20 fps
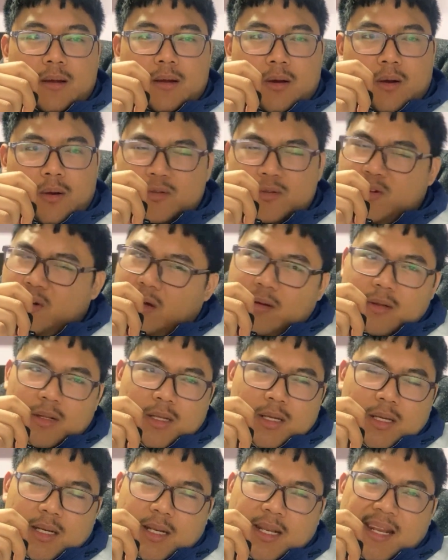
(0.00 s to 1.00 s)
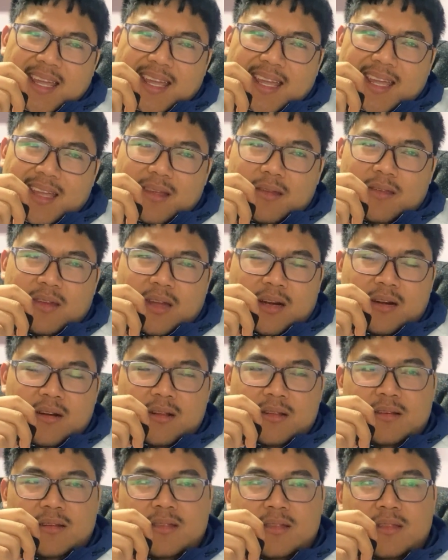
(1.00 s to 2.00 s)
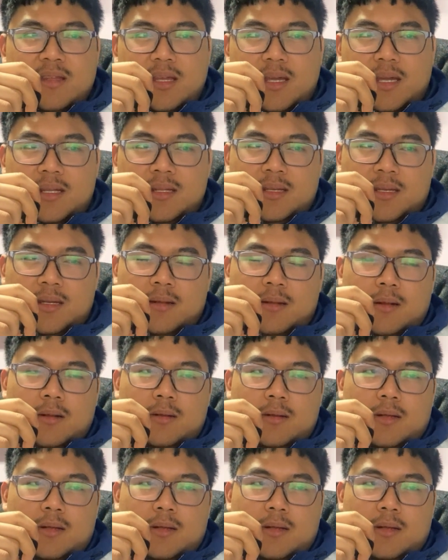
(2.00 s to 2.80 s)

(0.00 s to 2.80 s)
throughout the day is 130, and then